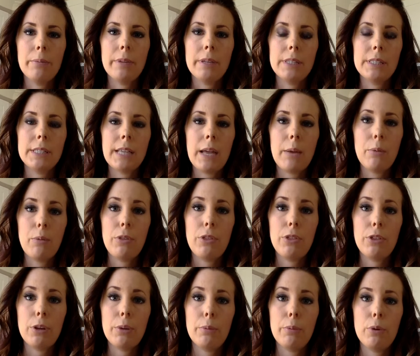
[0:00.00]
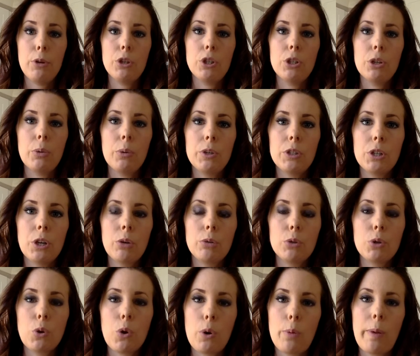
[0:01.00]
Same with kombucha, which I'll
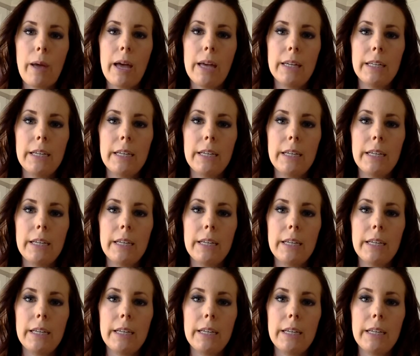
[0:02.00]
talk about